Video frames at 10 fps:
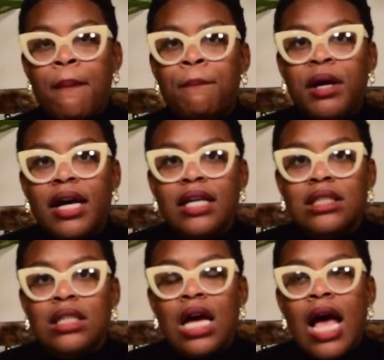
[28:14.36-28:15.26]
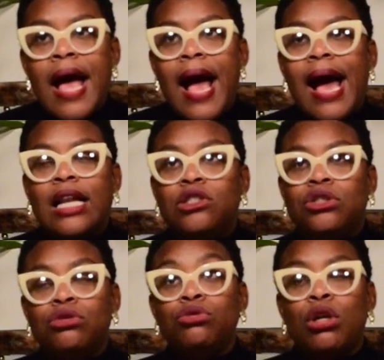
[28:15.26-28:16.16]
but I
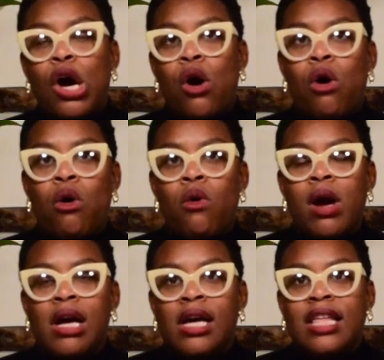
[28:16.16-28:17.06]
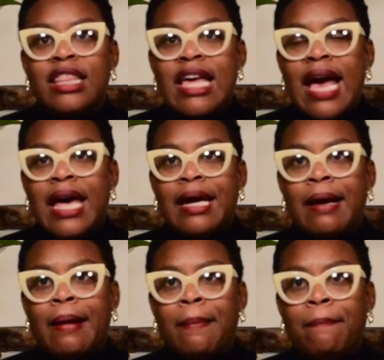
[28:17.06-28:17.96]
do know that
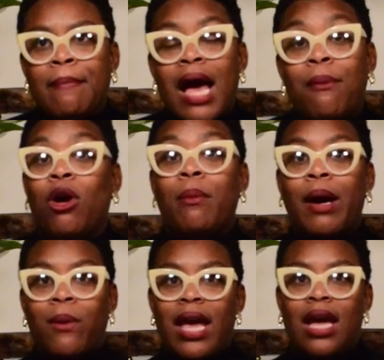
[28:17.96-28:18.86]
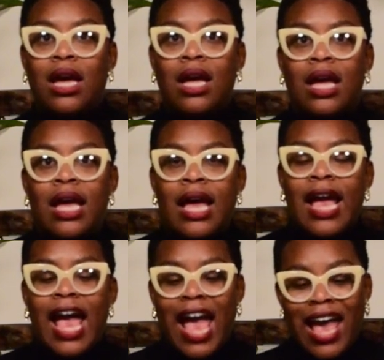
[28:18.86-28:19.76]
I'm on my way.
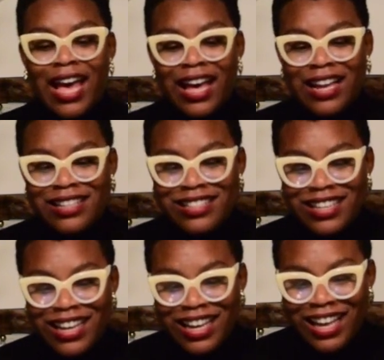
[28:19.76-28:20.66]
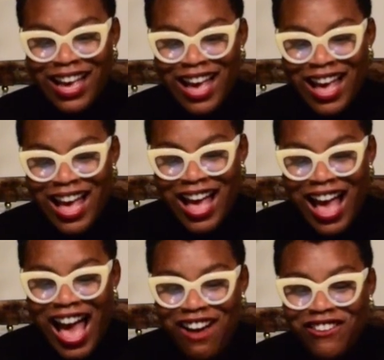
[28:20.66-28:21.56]
And
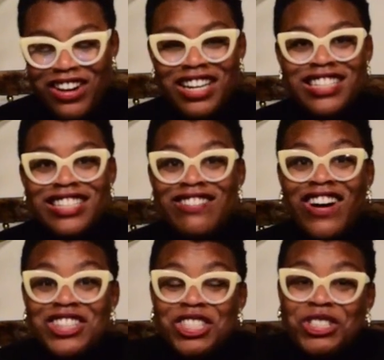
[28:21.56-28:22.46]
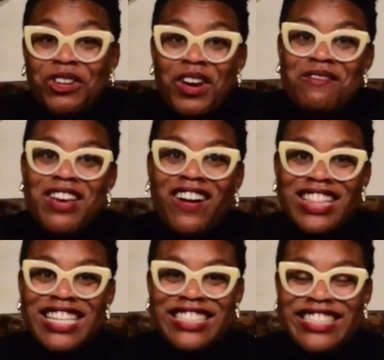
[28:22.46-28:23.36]
I want you all to join me
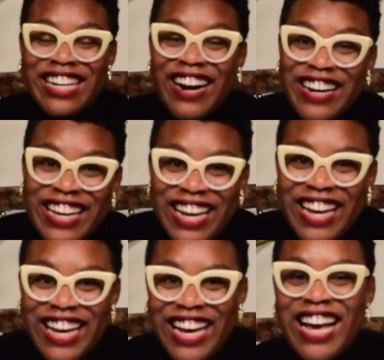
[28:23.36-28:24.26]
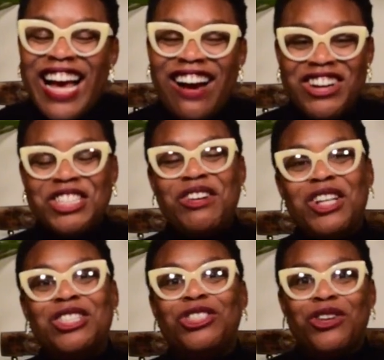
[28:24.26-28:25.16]
on this journey. I want you
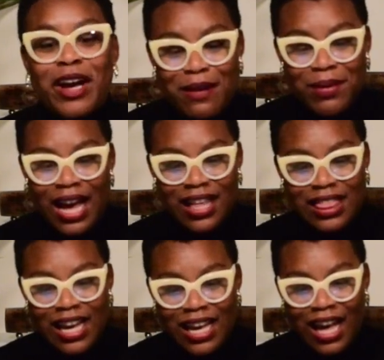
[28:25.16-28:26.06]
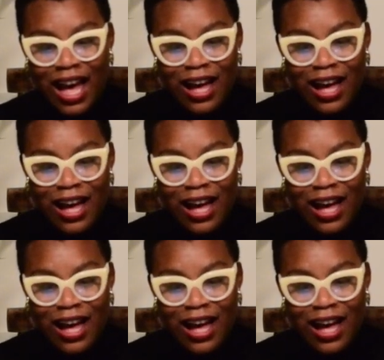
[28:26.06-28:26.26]
all to join me. I think